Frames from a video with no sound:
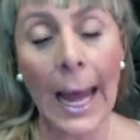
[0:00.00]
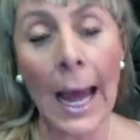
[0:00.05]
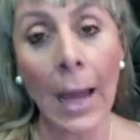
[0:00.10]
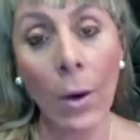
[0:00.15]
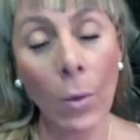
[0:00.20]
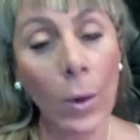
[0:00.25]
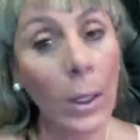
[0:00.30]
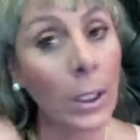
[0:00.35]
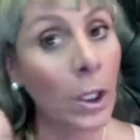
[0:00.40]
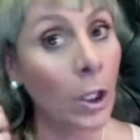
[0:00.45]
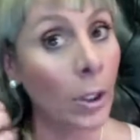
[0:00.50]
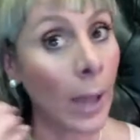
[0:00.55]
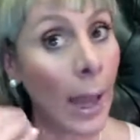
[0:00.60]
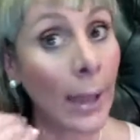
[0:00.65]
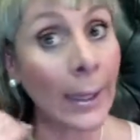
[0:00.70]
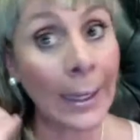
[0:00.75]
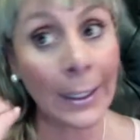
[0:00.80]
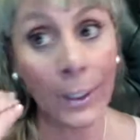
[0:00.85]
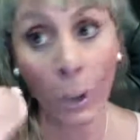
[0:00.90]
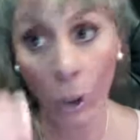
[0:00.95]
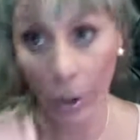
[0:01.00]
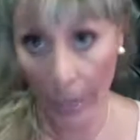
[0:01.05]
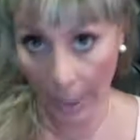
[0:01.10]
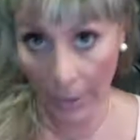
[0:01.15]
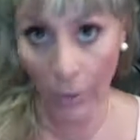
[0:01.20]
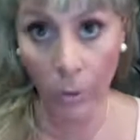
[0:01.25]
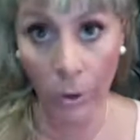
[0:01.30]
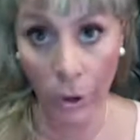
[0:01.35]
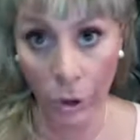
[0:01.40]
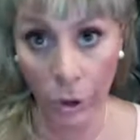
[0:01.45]
I can
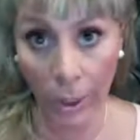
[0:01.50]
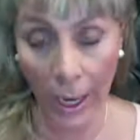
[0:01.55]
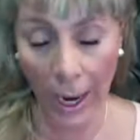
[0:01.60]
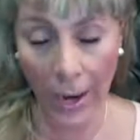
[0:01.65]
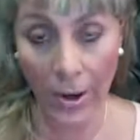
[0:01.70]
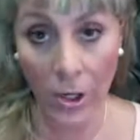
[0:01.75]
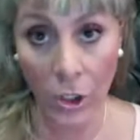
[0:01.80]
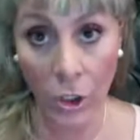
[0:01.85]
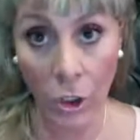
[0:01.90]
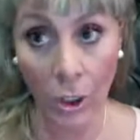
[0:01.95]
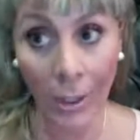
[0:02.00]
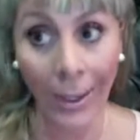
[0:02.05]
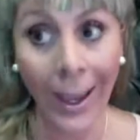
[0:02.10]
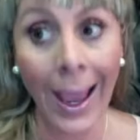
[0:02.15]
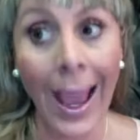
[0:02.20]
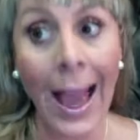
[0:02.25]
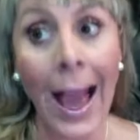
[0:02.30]
connect with your energy